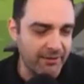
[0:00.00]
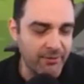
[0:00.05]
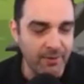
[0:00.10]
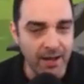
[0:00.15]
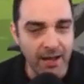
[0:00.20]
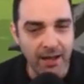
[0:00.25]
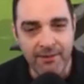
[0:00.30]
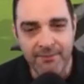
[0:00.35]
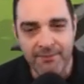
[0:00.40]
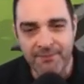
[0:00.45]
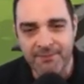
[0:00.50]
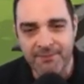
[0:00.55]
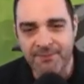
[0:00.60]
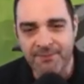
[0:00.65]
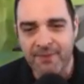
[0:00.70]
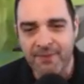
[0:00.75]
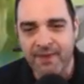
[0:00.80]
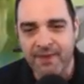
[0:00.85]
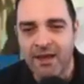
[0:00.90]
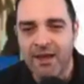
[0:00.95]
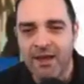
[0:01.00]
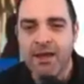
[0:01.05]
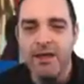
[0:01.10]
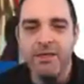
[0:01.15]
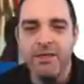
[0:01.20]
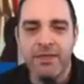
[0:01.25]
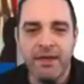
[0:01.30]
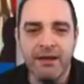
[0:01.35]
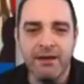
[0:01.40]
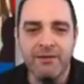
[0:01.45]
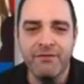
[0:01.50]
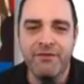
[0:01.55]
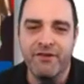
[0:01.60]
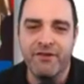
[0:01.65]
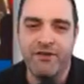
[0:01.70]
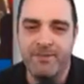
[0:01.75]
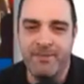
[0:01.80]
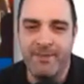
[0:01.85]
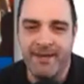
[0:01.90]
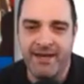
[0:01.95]
Well, think for
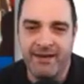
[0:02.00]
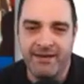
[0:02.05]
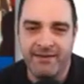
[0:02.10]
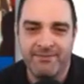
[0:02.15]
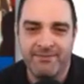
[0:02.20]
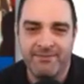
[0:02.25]
a minute.